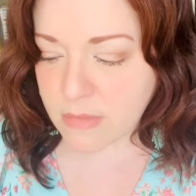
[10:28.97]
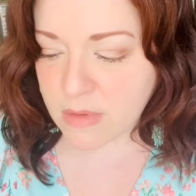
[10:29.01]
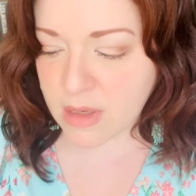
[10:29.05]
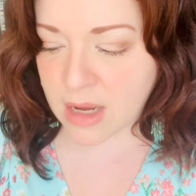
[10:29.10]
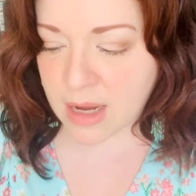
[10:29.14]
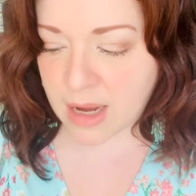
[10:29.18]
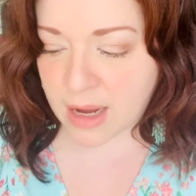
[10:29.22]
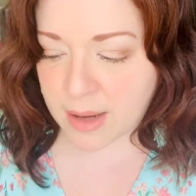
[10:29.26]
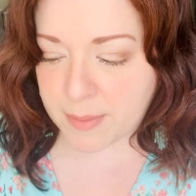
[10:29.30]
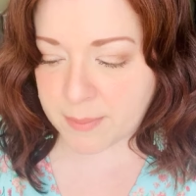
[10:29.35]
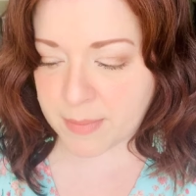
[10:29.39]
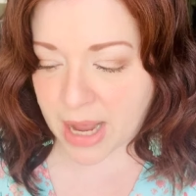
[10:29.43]

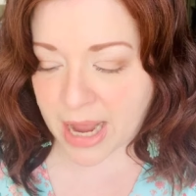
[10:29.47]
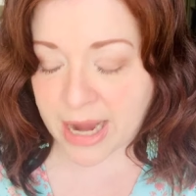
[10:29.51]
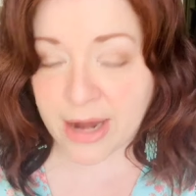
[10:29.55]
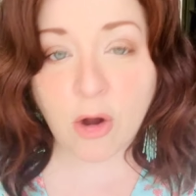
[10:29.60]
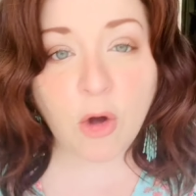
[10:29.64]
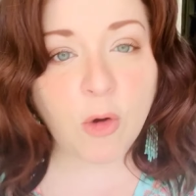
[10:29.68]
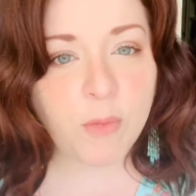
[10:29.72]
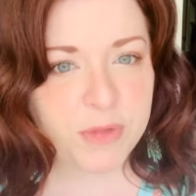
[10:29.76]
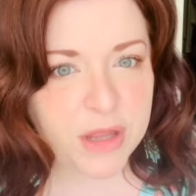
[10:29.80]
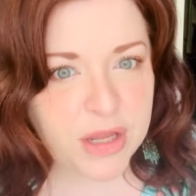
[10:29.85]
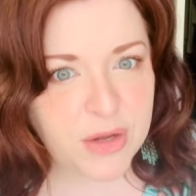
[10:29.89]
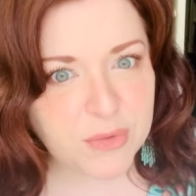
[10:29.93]
I
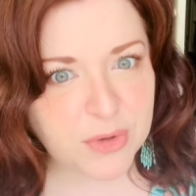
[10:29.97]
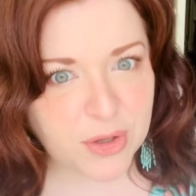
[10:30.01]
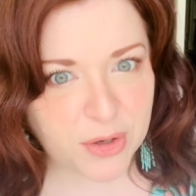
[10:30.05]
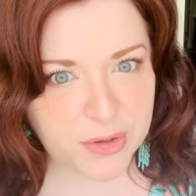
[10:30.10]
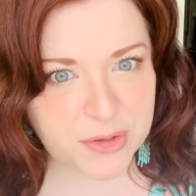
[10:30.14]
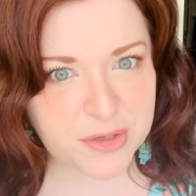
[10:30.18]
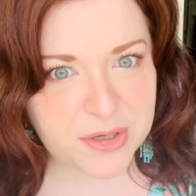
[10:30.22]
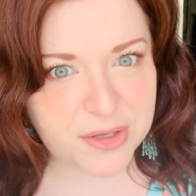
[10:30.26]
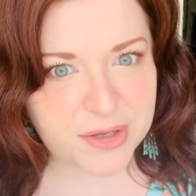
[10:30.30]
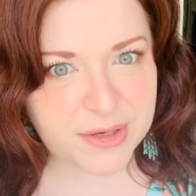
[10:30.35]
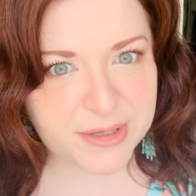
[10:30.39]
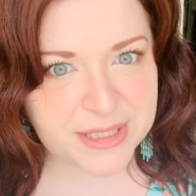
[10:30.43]
hope that you learned
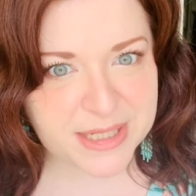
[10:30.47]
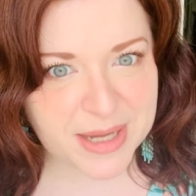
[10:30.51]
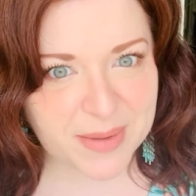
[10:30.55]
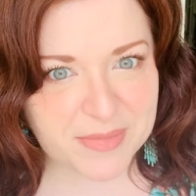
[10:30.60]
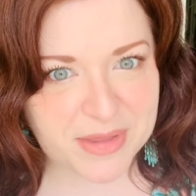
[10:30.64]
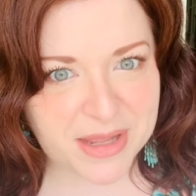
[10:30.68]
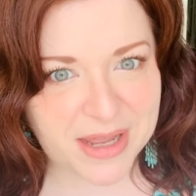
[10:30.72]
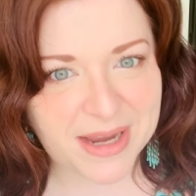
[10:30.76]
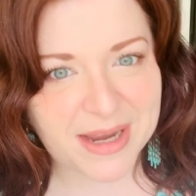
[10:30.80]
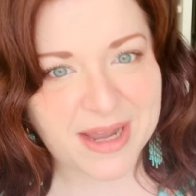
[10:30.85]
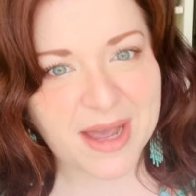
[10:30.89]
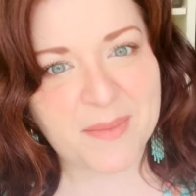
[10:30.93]
a little
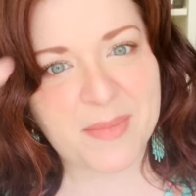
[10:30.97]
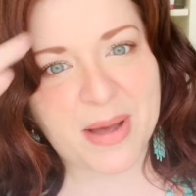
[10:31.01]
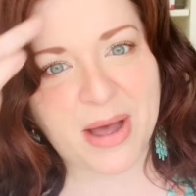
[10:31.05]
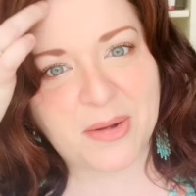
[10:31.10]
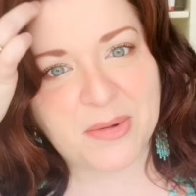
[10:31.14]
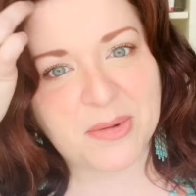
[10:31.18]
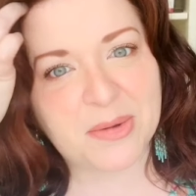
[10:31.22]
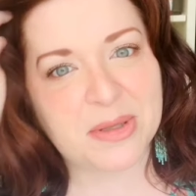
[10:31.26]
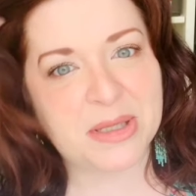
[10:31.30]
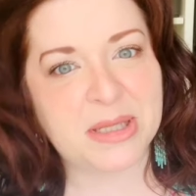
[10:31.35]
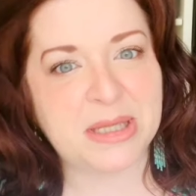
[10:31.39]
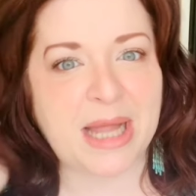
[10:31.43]
something
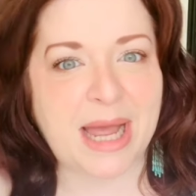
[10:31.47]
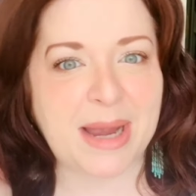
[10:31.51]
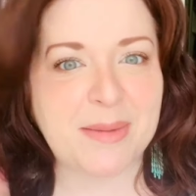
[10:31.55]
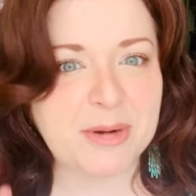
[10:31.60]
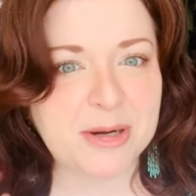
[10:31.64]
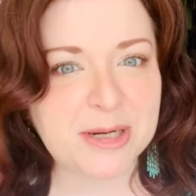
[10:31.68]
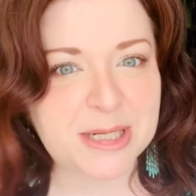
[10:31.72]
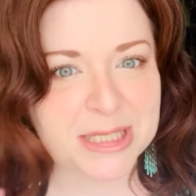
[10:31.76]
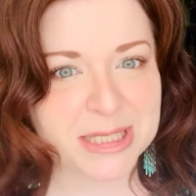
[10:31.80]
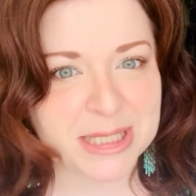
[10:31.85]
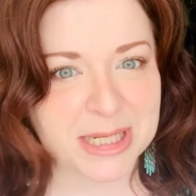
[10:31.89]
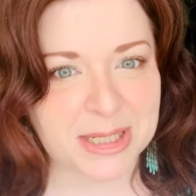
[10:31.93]
about
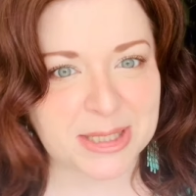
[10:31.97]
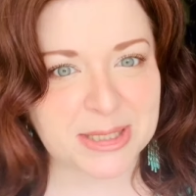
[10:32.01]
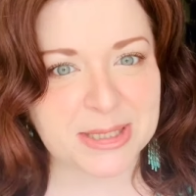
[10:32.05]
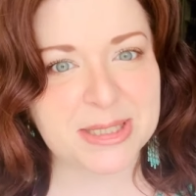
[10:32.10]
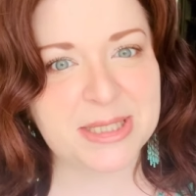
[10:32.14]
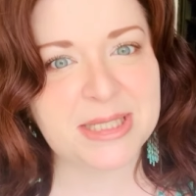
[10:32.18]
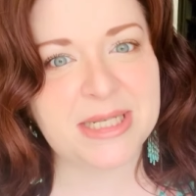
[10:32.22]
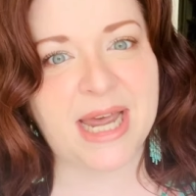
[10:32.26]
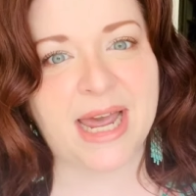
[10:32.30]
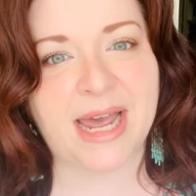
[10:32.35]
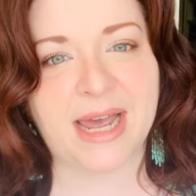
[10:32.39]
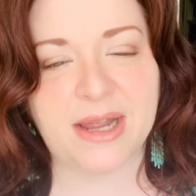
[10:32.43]
library
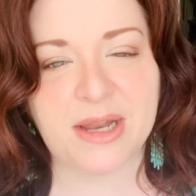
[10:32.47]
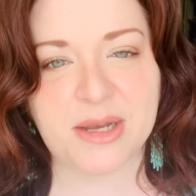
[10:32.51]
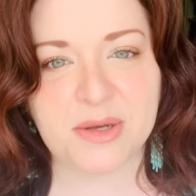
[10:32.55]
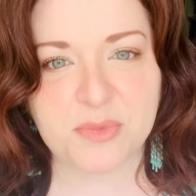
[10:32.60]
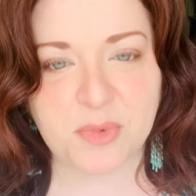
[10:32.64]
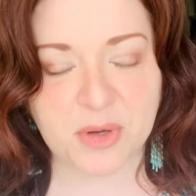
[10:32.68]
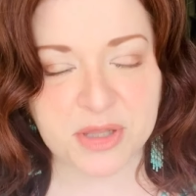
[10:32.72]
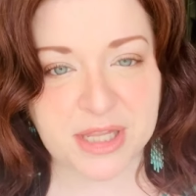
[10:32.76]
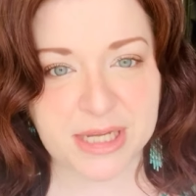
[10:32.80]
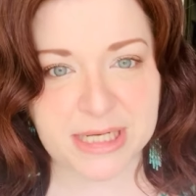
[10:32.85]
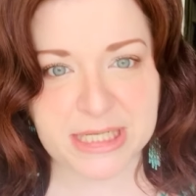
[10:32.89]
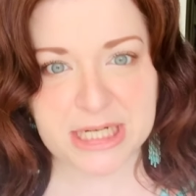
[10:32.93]
skills and
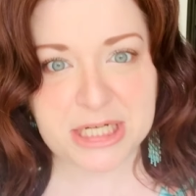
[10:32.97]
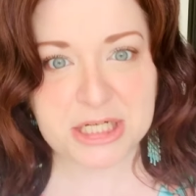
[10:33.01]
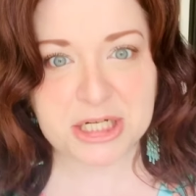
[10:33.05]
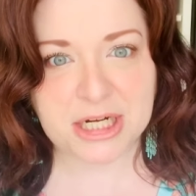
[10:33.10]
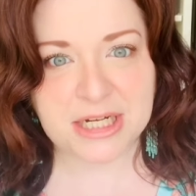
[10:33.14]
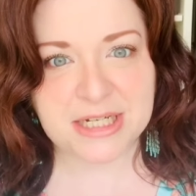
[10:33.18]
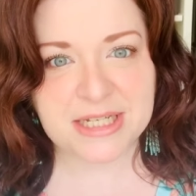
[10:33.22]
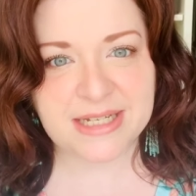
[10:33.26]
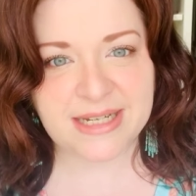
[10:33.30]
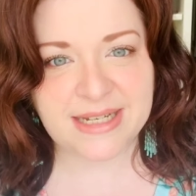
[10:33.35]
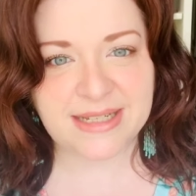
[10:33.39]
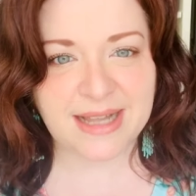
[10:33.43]
what they teach
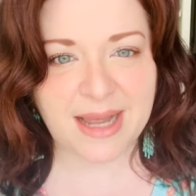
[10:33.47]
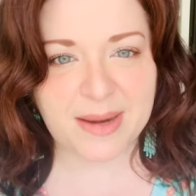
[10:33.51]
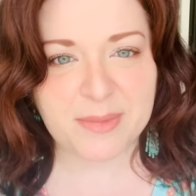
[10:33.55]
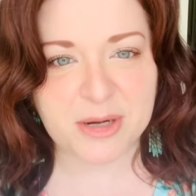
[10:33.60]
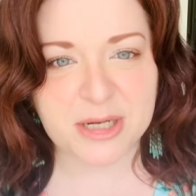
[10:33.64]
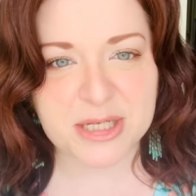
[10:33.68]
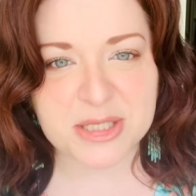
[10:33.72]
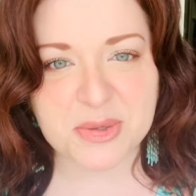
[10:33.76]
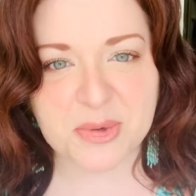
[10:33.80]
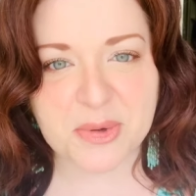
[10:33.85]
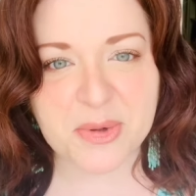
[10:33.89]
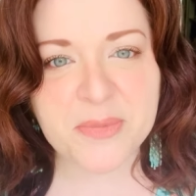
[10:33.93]
us in library
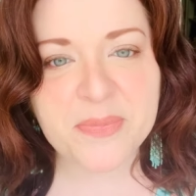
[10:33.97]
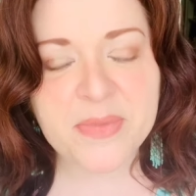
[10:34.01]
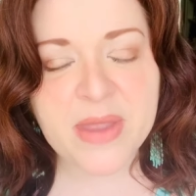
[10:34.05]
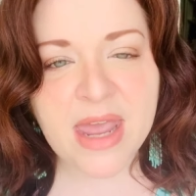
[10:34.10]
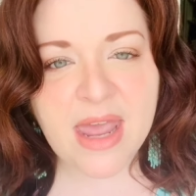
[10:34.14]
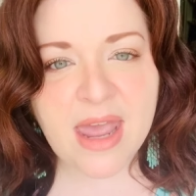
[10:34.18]
school.